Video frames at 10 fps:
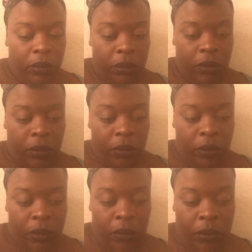
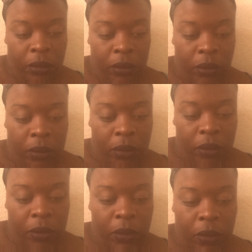
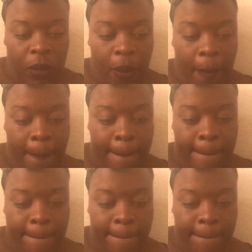
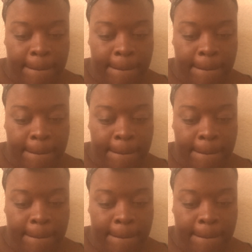(no one is talking)